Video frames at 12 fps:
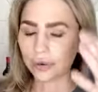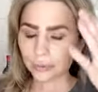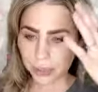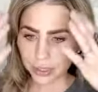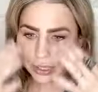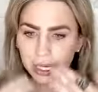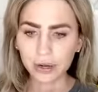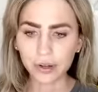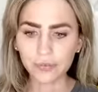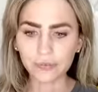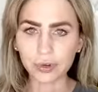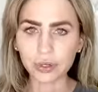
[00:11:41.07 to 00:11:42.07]
put that on
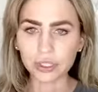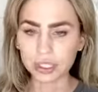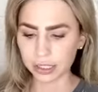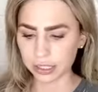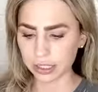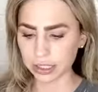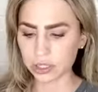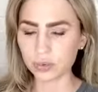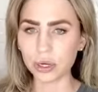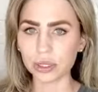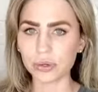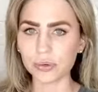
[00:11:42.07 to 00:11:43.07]
first, and then this is
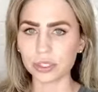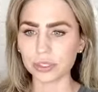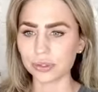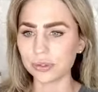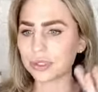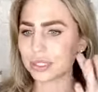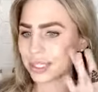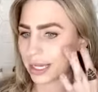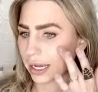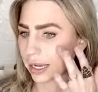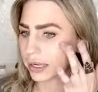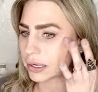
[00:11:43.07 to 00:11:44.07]
what you would do
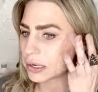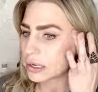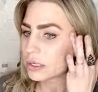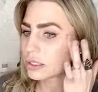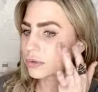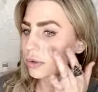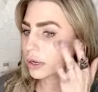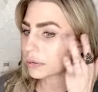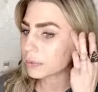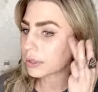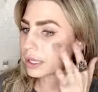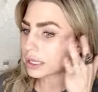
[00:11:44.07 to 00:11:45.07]
second. So we're gonna
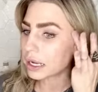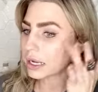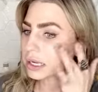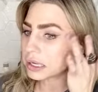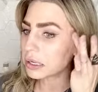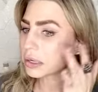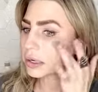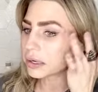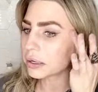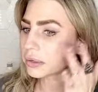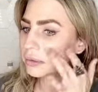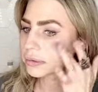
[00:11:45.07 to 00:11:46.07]
blend that here.